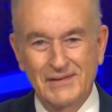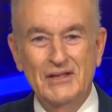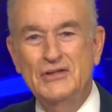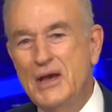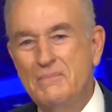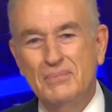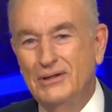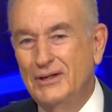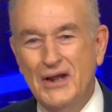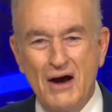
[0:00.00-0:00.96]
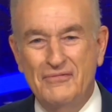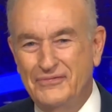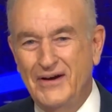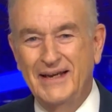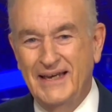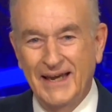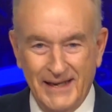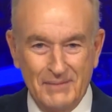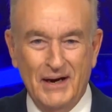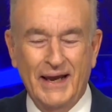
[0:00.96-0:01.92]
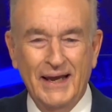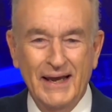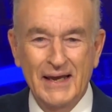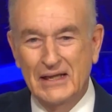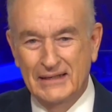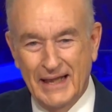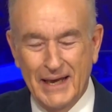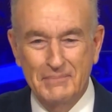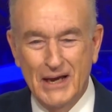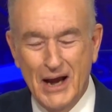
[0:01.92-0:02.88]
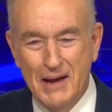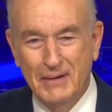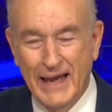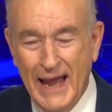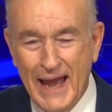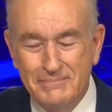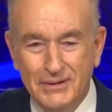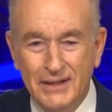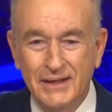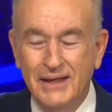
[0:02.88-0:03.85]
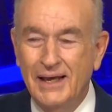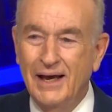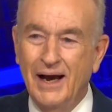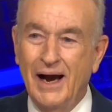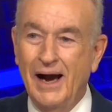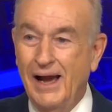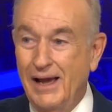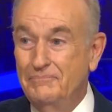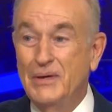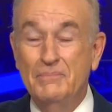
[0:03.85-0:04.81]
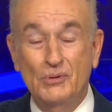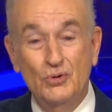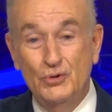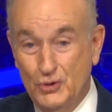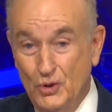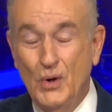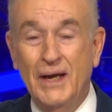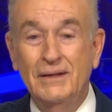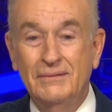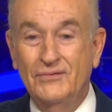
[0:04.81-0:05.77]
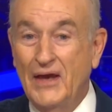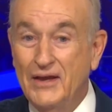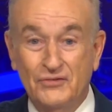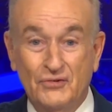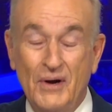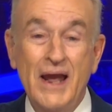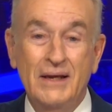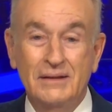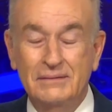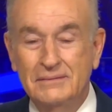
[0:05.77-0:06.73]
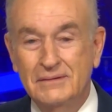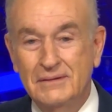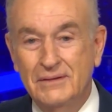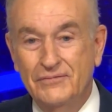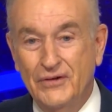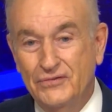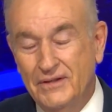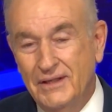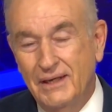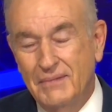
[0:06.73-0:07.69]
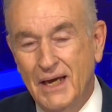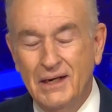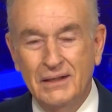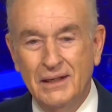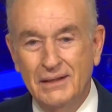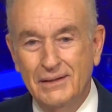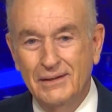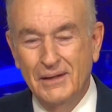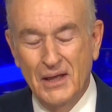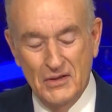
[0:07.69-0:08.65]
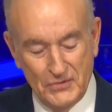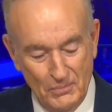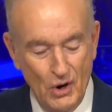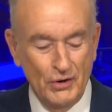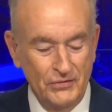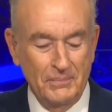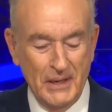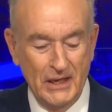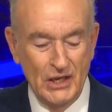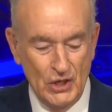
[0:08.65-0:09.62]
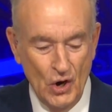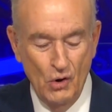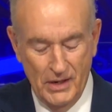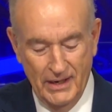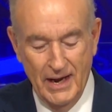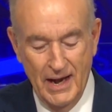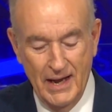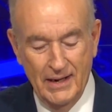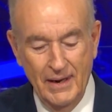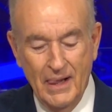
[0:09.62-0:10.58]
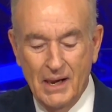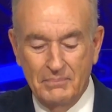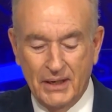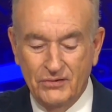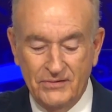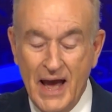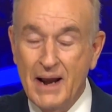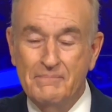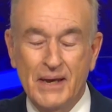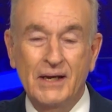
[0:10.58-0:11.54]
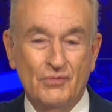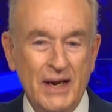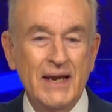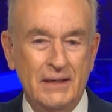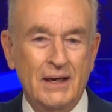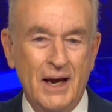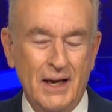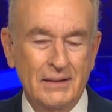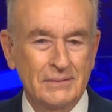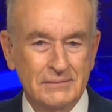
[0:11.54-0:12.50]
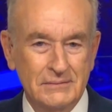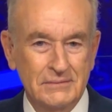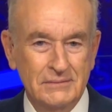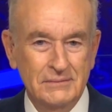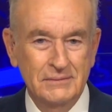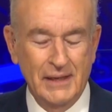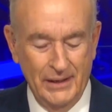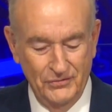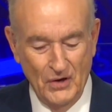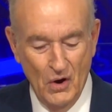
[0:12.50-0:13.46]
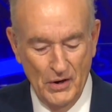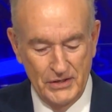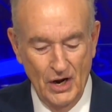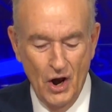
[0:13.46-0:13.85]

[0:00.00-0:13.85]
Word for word: nimble enough. I can't get my leg behind my head, but people who do it say it's great, physically and mentally. So Modi's a big yoga guy, but he's not a big green guy. And he's going,